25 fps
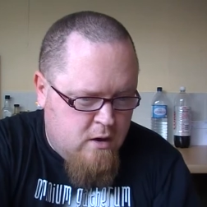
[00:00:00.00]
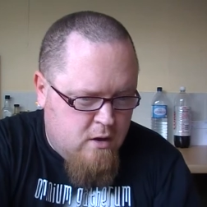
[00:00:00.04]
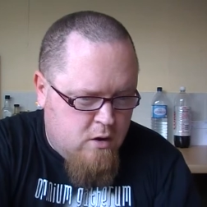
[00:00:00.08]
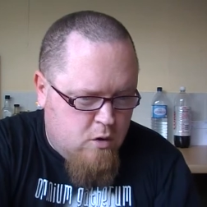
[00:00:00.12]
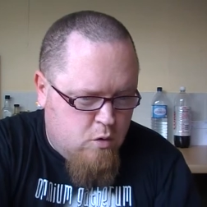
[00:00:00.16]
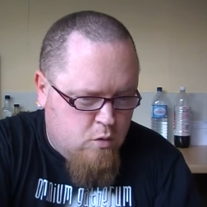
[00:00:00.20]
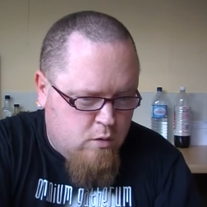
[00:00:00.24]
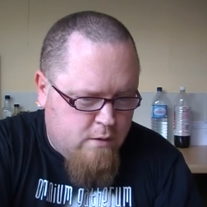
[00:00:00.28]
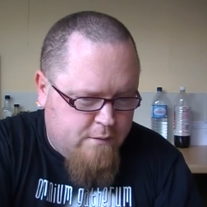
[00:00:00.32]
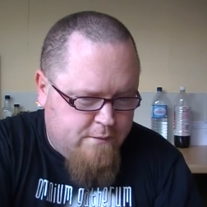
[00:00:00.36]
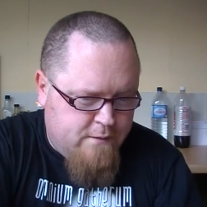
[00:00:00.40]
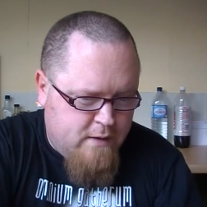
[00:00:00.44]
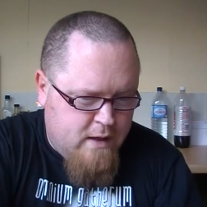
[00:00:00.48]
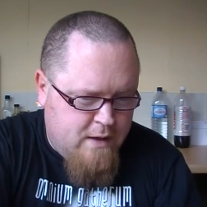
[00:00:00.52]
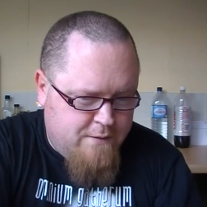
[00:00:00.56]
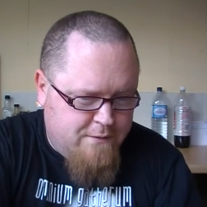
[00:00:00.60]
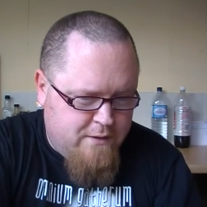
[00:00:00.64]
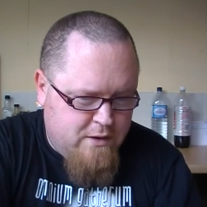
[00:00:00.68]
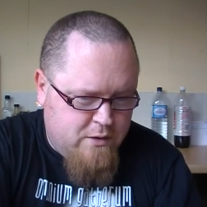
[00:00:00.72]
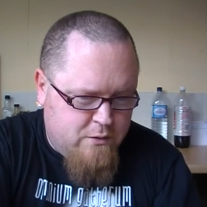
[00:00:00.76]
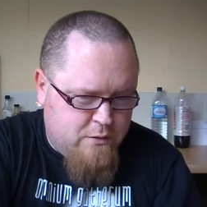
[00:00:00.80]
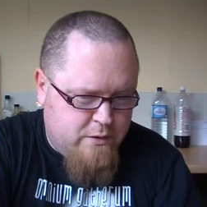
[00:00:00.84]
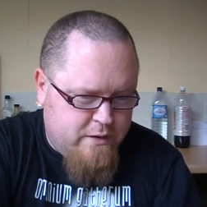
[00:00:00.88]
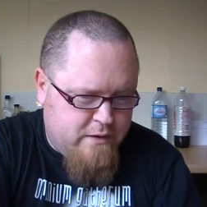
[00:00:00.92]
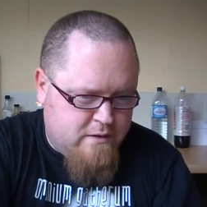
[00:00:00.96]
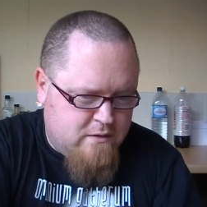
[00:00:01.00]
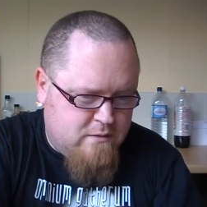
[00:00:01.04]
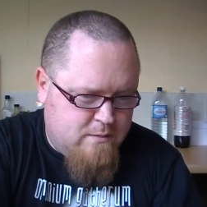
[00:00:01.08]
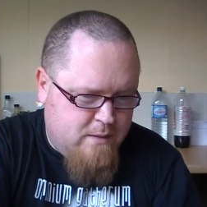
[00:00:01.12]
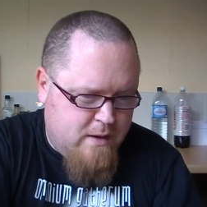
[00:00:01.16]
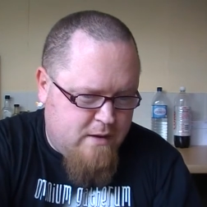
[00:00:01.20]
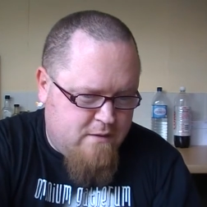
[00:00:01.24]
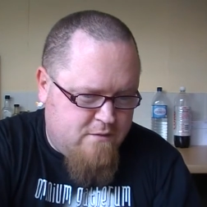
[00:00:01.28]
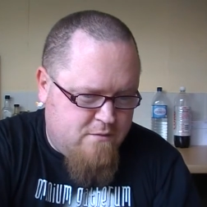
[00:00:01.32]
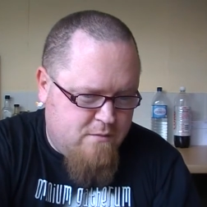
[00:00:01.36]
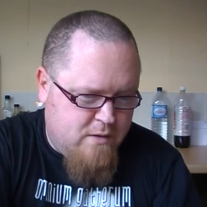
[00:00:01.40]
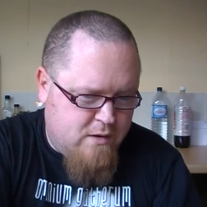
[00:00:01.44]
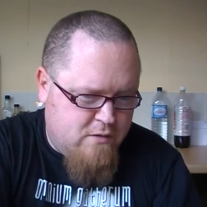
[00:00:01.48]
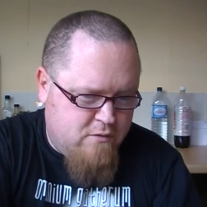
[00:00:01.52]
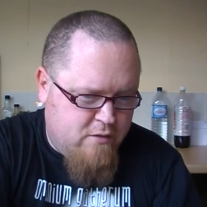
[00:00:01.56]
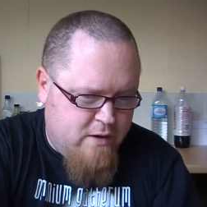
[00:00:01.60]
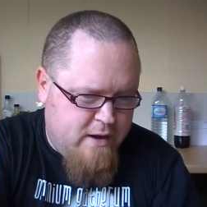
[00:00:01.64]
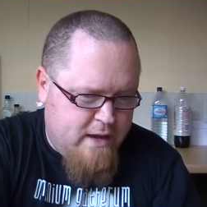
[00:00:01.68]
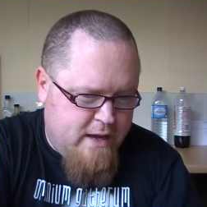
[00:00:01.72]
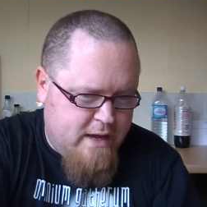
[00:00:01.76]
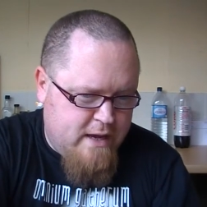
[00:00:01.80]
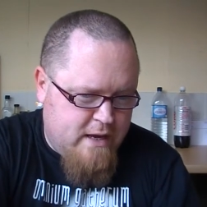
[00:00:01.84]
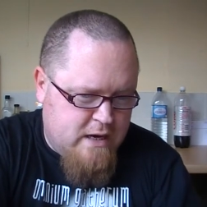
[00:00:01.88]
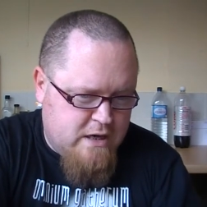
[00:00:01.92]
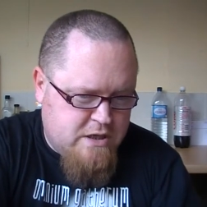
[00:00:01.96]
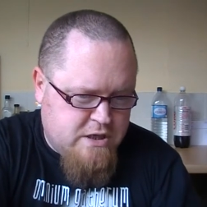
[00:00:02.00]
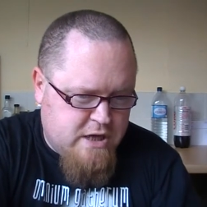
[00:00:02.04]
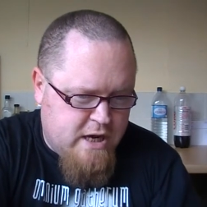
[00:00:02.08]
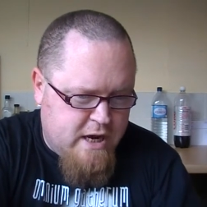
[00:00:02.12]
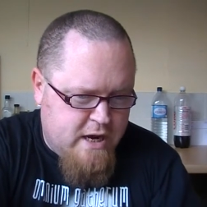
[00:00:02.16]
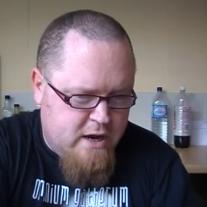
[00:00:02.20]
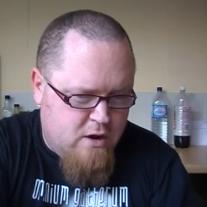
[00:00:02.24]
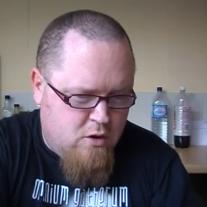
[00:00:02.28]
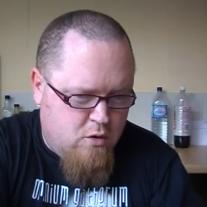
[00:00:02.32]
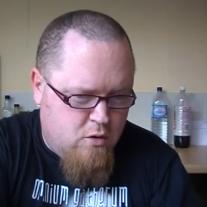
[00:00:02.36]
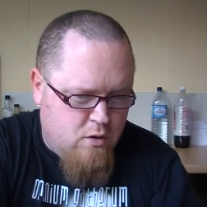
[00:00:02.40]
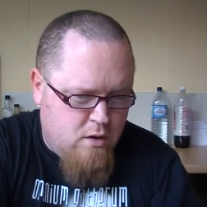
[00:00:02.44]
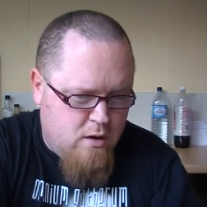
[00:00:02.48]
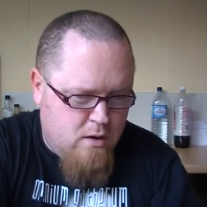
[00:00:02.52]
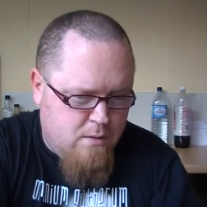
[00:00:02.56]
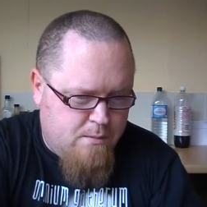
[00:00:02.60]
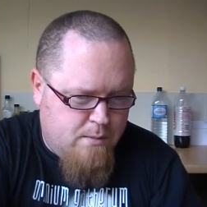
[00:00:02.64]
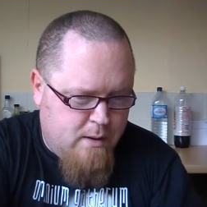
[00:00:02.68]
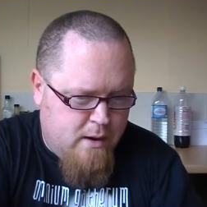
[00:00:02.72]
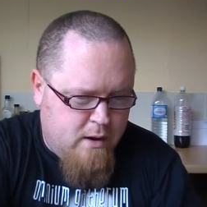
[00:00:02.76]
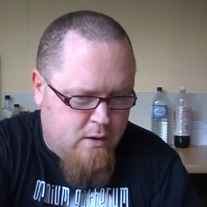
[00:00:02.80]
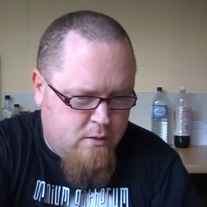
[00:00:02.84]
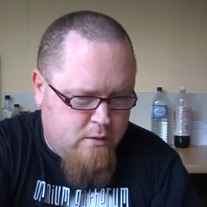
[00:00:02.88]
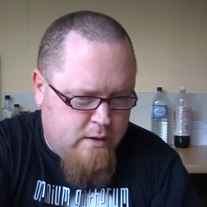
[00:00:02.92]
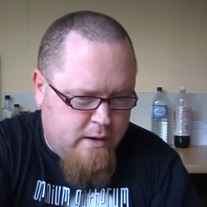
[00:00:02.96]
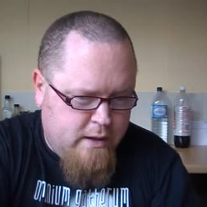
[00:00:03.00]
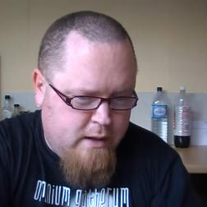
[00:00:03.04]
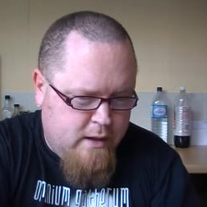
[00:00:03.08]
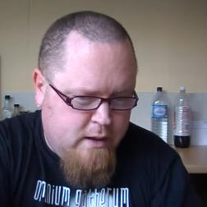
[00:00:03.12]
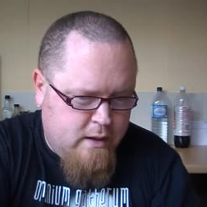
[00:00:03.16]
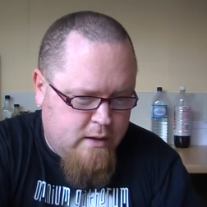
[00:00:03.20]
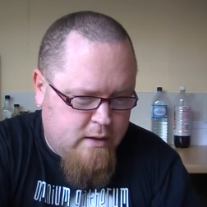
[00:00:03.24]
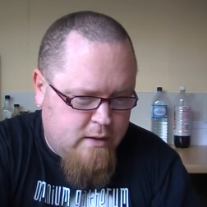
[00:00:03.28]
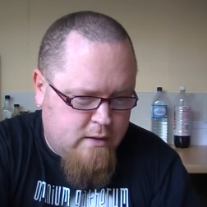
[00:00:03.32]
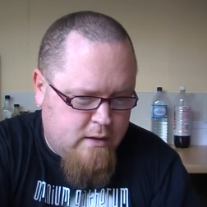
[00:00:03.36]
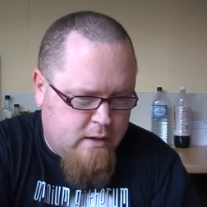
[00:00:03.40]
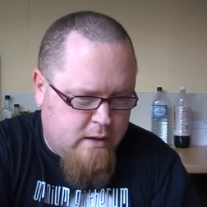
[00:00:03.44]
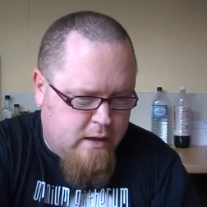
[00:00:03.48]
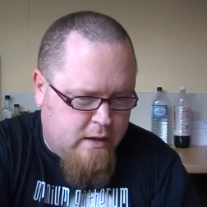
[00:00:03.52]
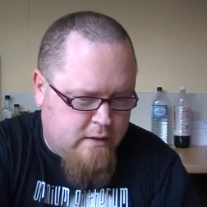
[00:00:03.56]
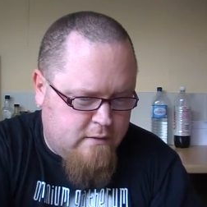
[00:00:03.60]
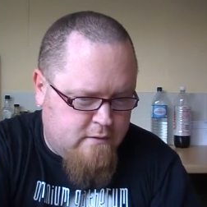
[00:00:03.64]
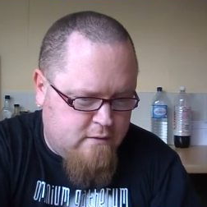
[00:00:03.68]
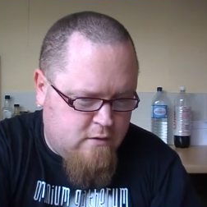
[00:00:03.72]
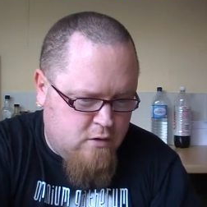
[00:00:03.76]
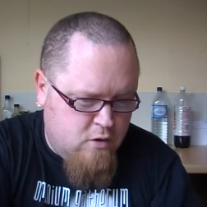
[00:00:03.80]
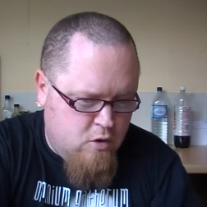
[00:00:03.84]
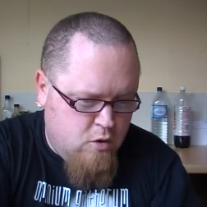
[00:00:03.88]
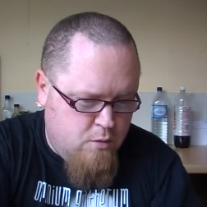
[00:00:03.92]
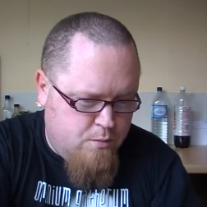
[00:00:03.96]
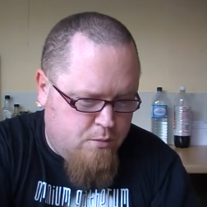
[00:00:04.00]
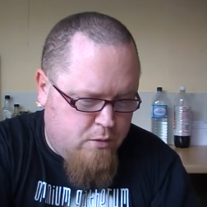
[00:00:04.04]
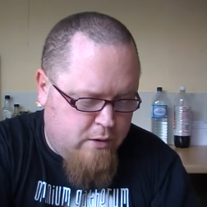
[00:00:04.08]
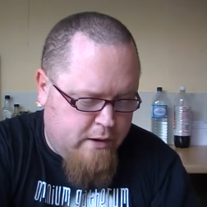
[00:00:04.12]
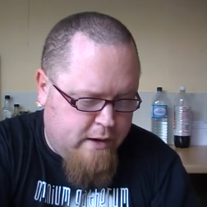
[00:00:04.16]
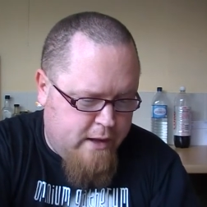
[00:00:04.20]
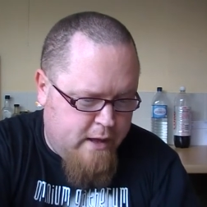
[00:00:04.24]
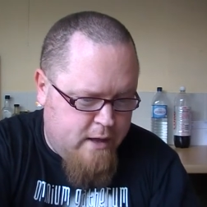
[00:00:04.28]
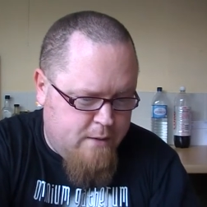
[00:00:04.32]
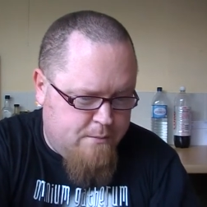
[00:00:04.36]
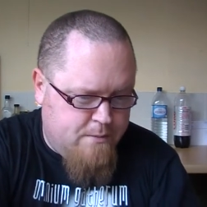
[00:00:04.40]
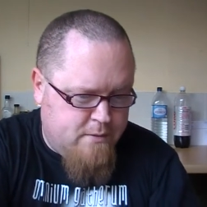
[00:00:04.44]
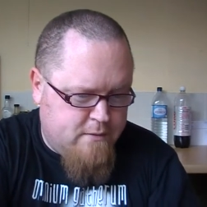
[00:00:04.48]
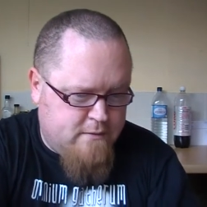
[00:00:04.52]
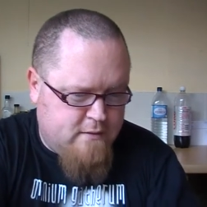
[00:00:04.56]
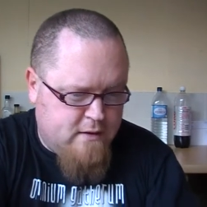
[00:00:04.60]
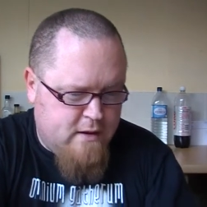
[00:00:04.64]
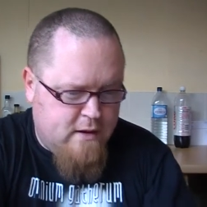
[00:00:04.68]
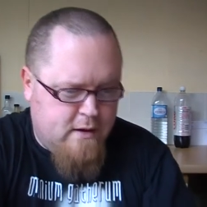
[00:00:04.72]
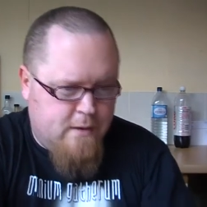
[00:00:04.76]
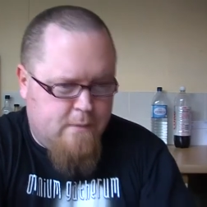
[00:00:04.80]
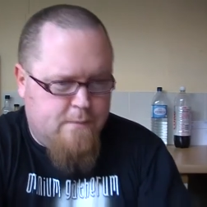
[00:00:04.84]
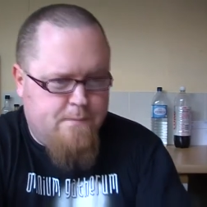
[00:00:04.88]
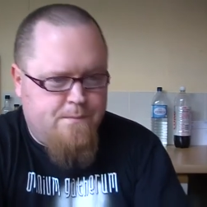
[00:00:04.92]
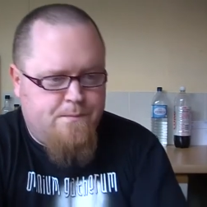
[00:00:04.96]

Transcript: All the flavour you would expect from a great English ale, but only at 2.8%.